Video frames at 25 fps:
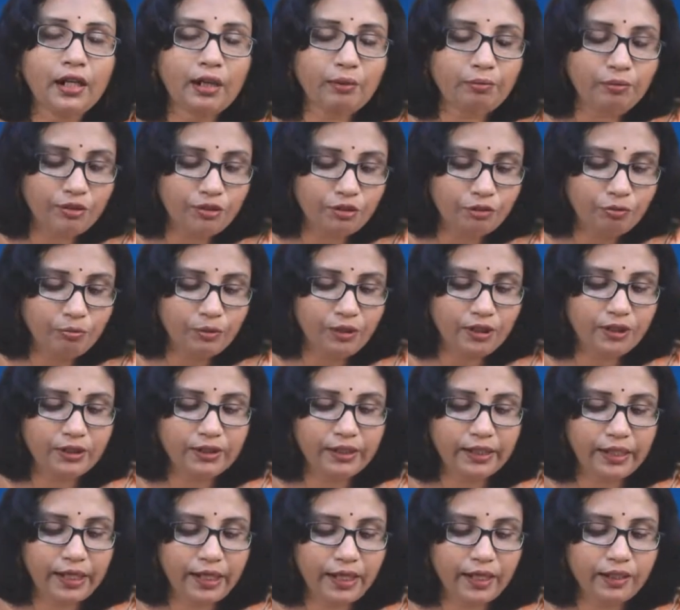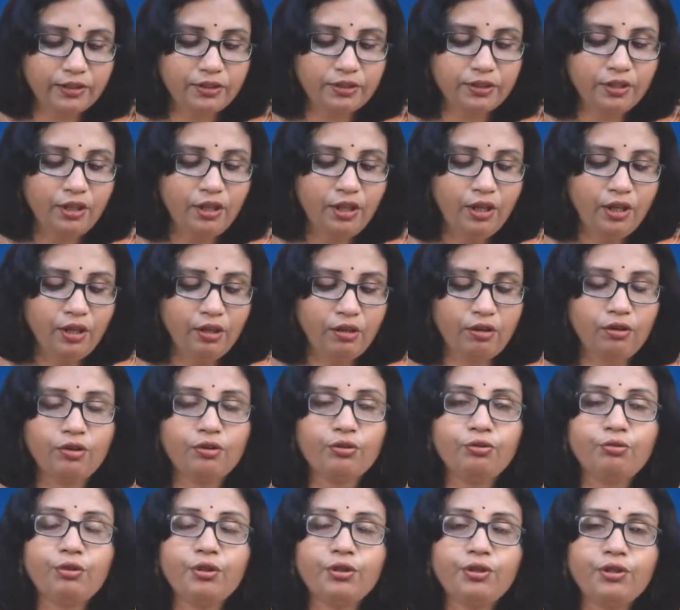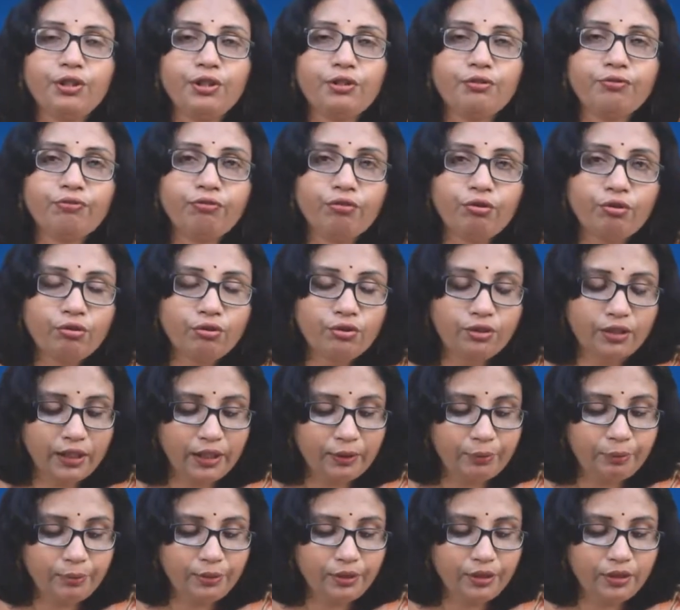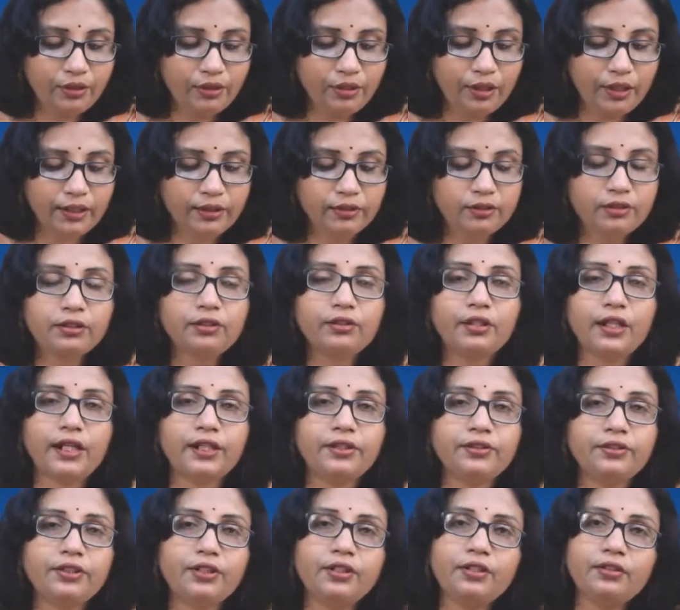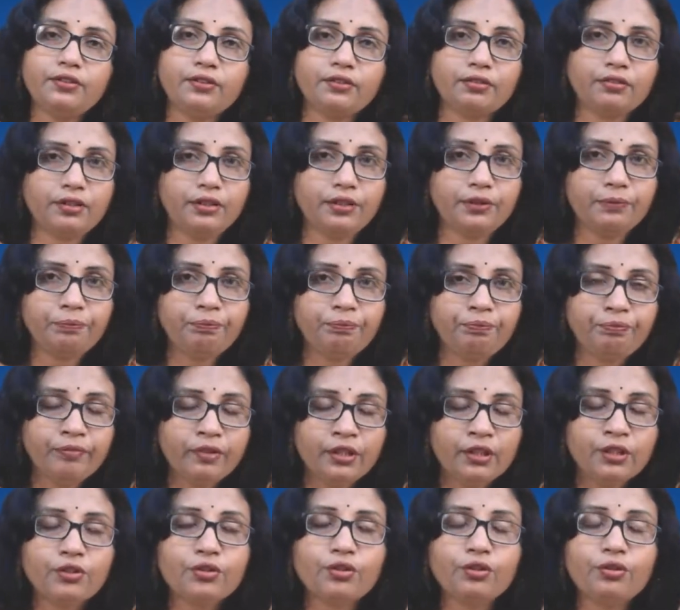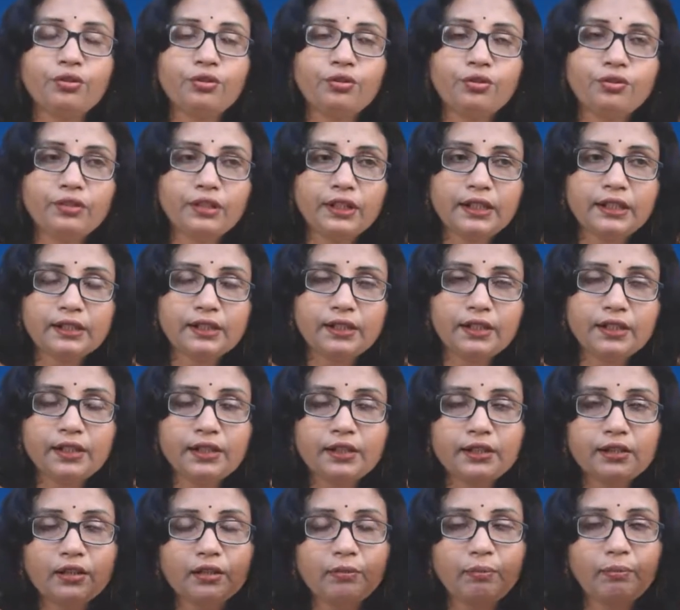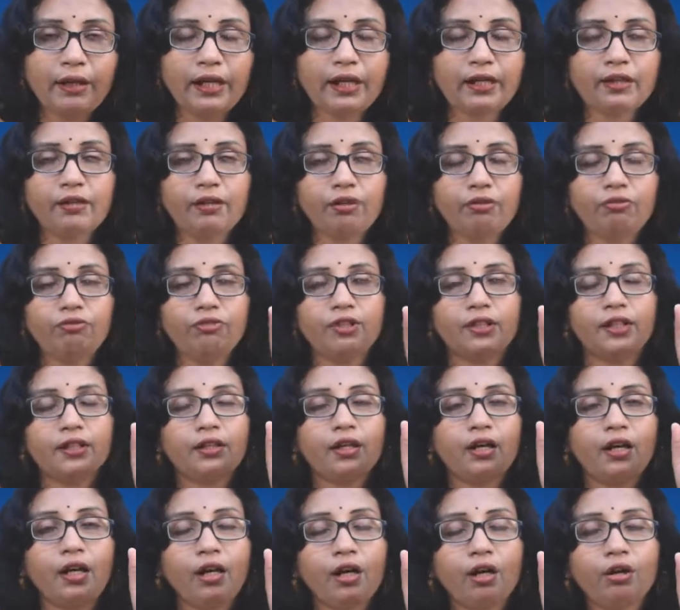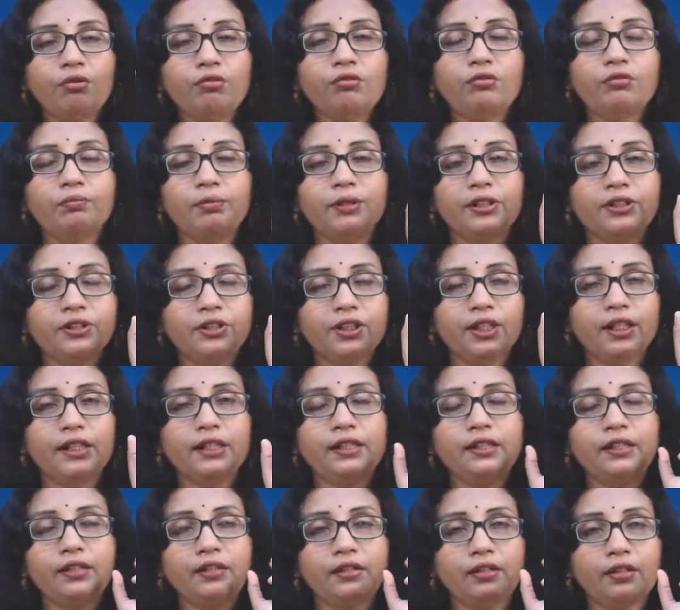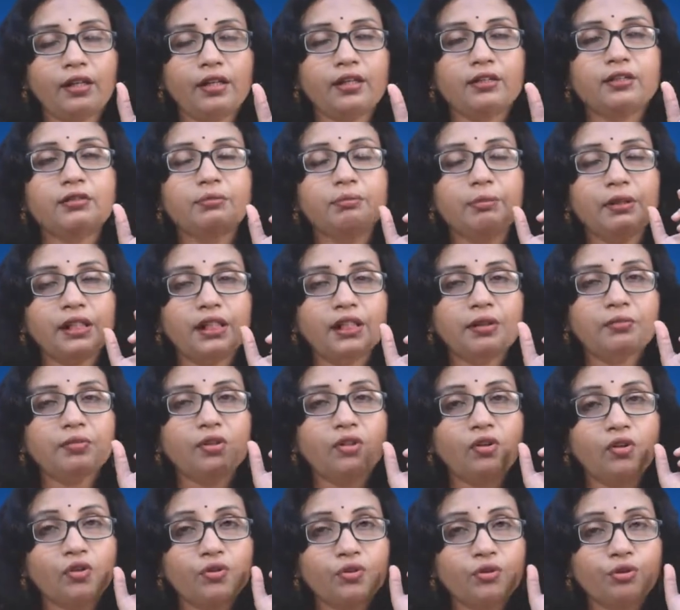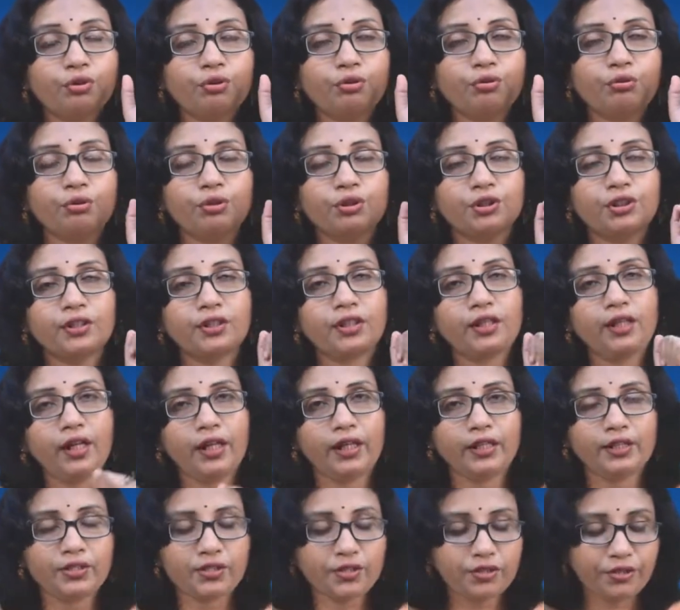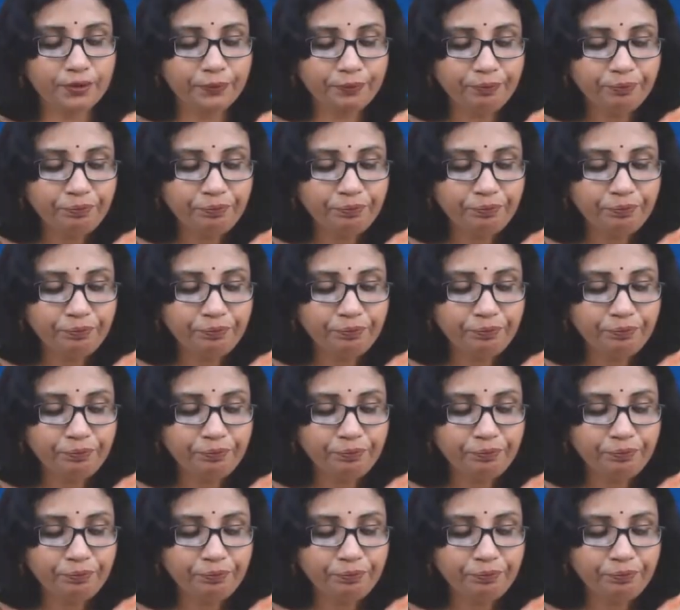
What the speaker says: Amendment Act on 24th April 1993. So this is the background that how Panchayati Raj became constitutionalized.